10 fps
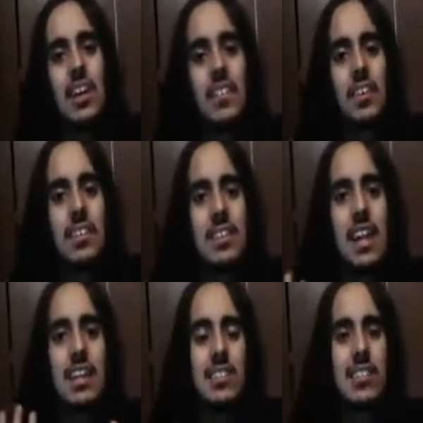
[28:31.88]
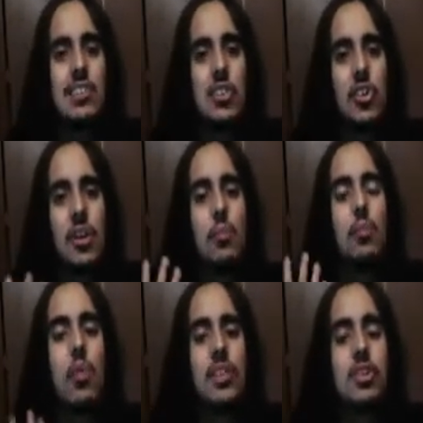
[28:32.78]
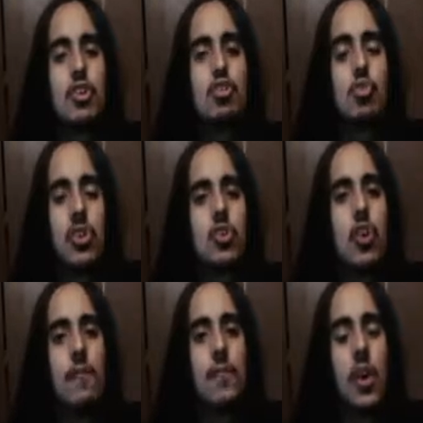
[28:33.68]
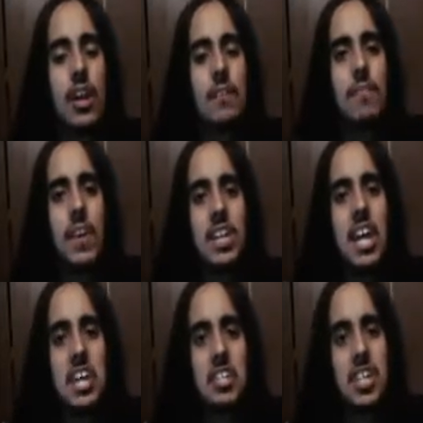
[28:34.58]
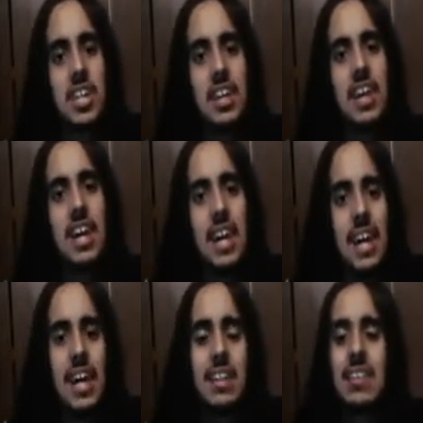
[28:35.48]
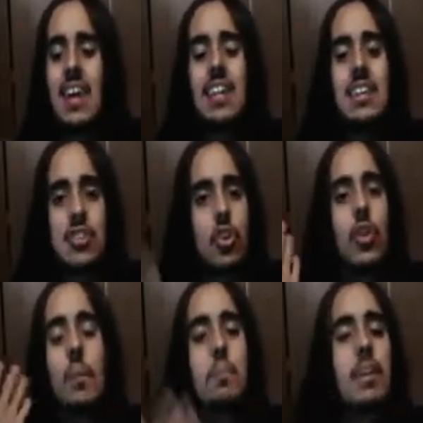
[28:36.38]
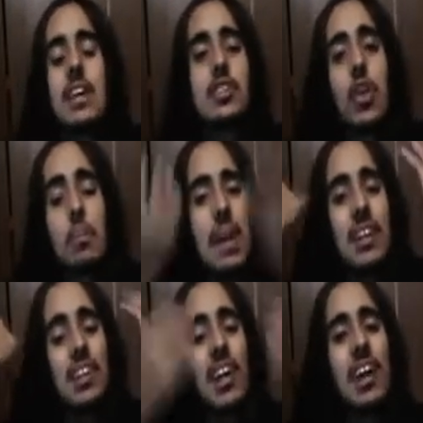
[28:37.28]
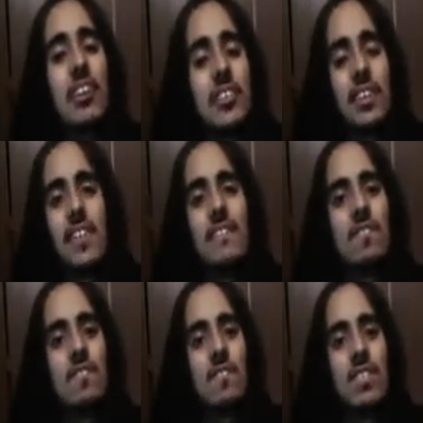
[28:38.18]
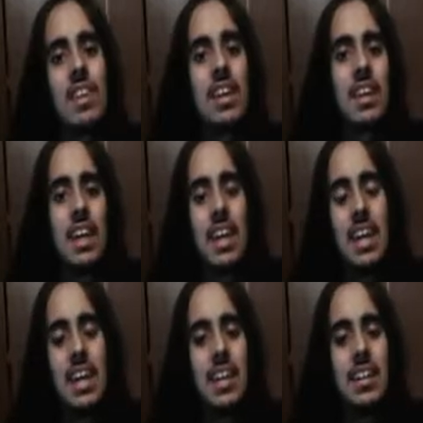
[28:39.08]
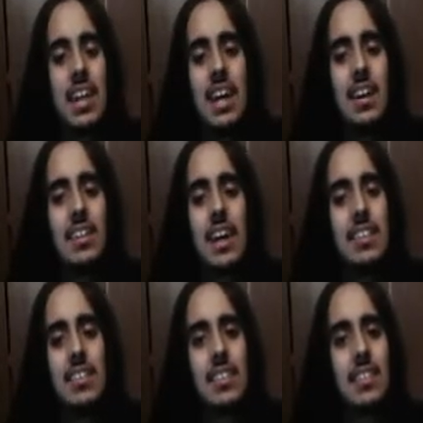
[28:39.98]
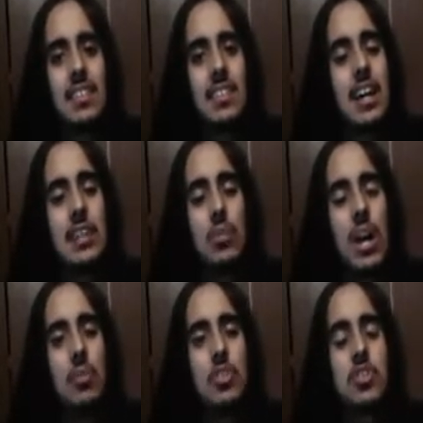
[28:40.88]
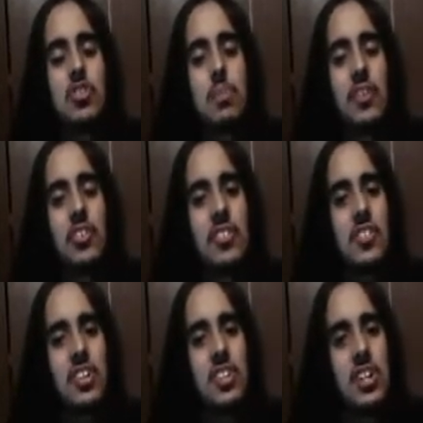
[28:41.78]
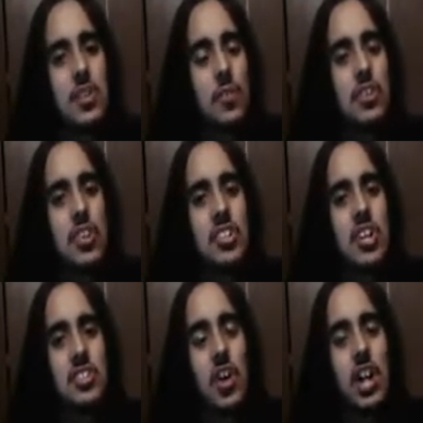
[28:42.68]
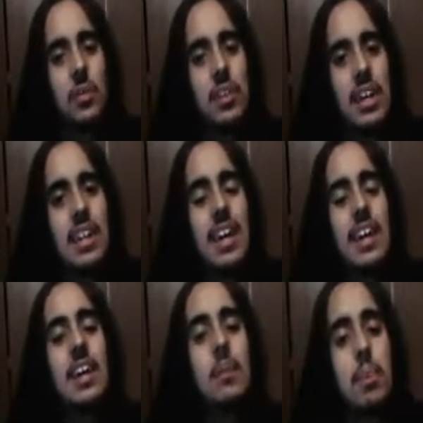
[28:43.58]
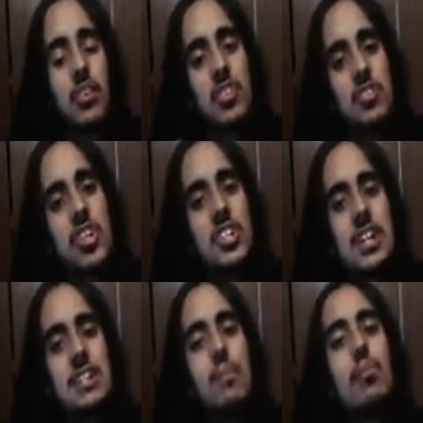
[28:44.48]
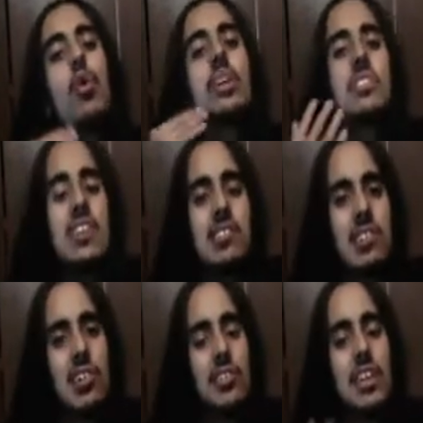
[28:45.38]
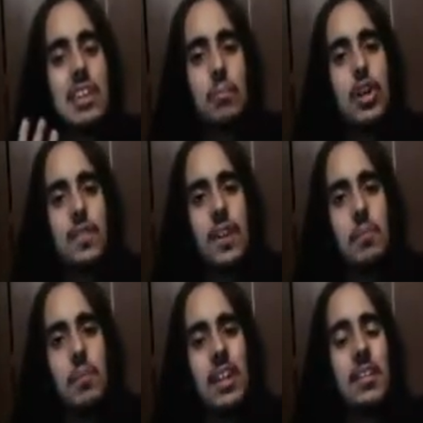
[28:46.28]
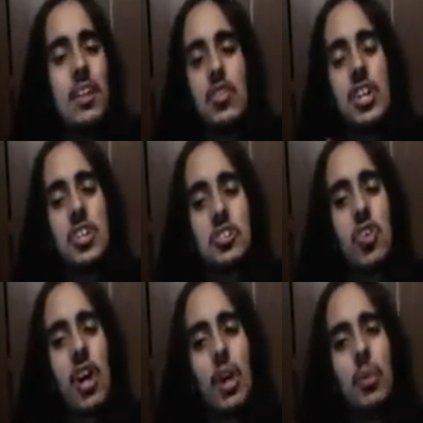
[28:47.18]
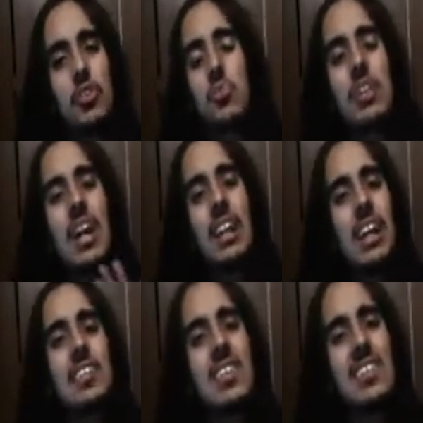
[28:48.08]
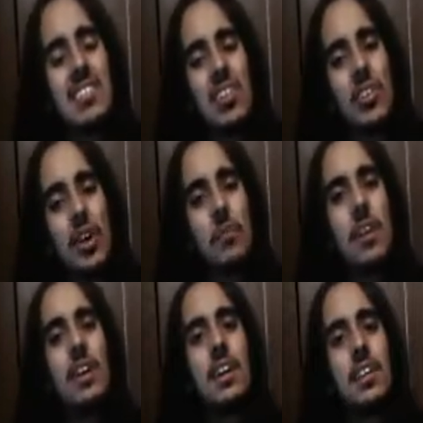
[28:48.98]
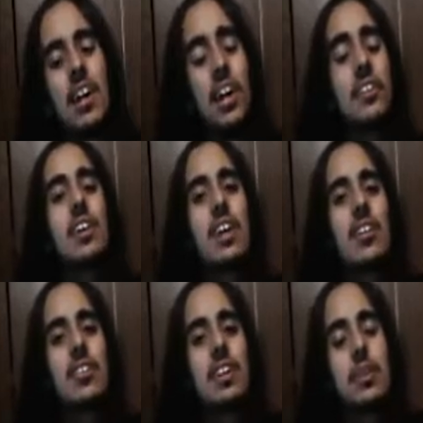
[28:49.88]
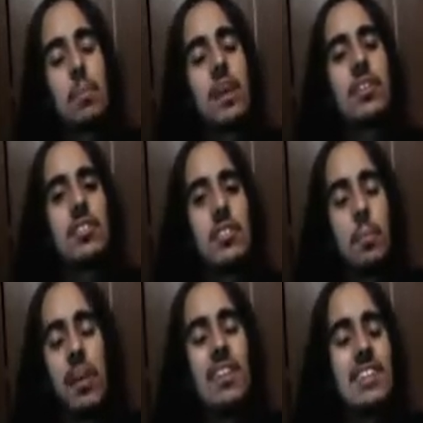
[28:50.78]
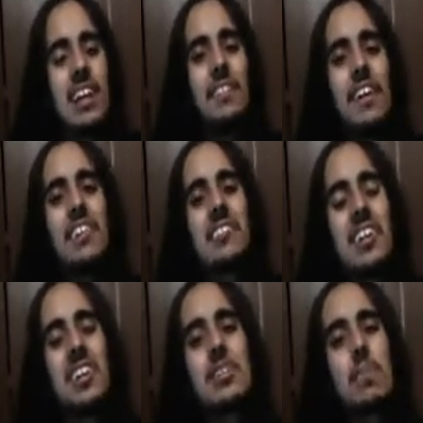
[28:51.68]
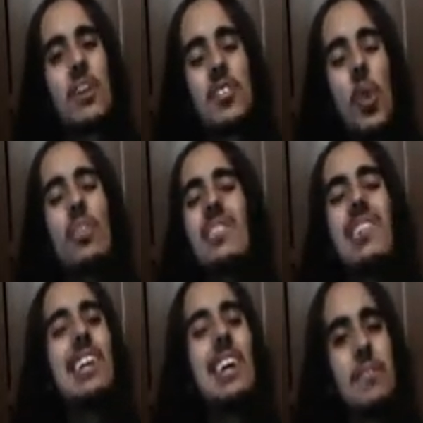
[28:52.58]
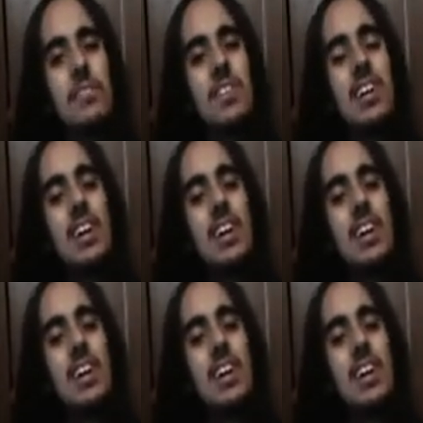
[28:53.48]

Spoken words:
Because at least it shows up what they're doing so far in the vacation. And at the end, they showed up back in their house. And yeah, that's why I would choose Merry Christmas Drake and Josh over Drake and Josh Go Hollywood. Merry Christmas Drake and Josh had more details in the movie. But in Drake and Josh Go Hollywood, there was not a lot of details of the other characters, like the parents. The parents, I love how the Drake and Josh parents always leaves